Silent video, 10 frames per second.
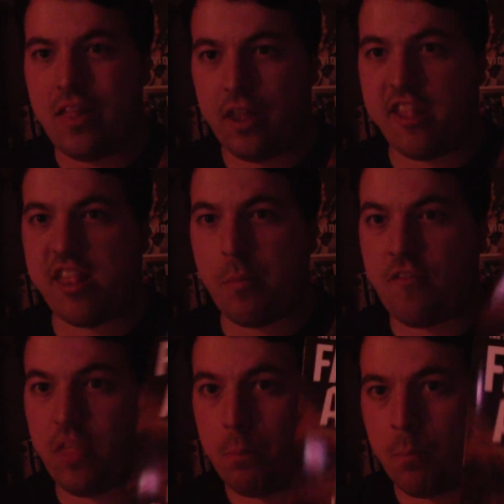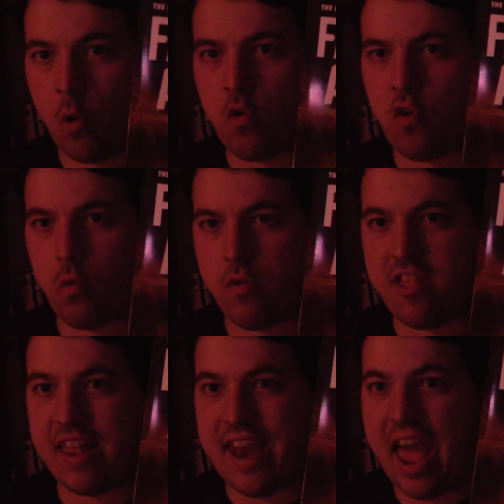Like, some of the
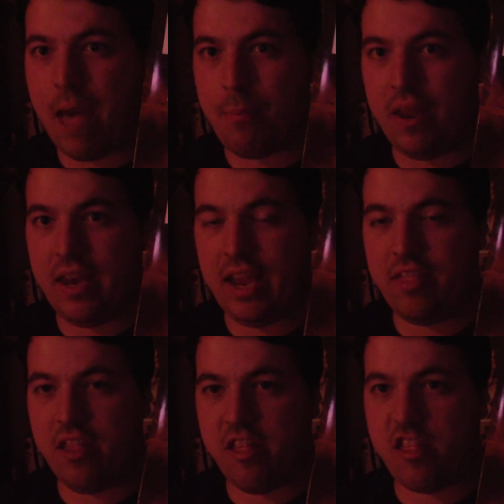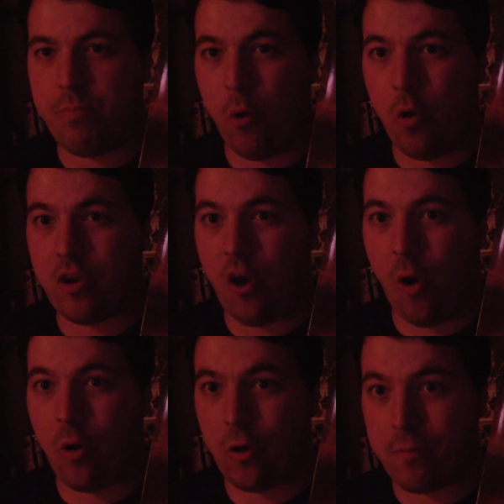murders that happen in this book
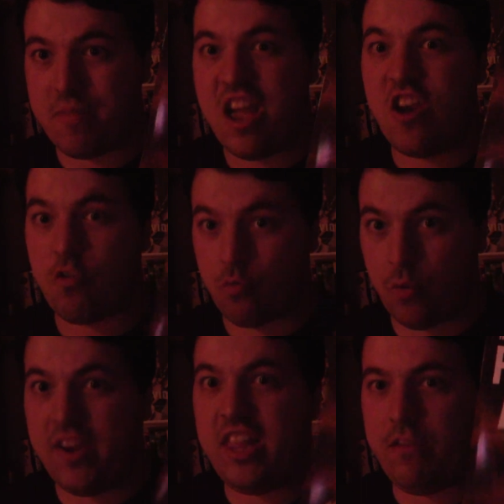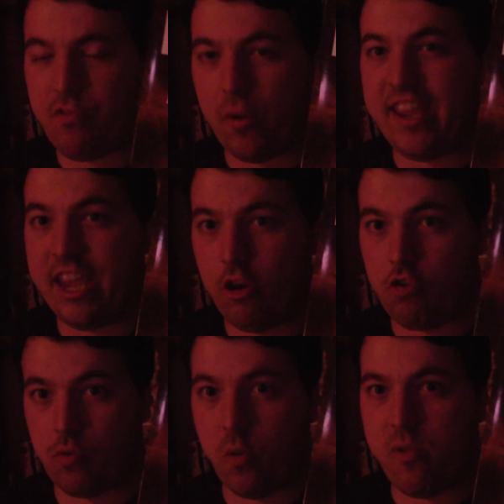are really freaking
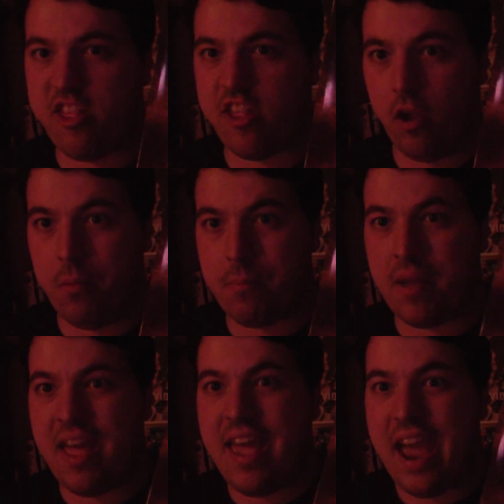gruesome.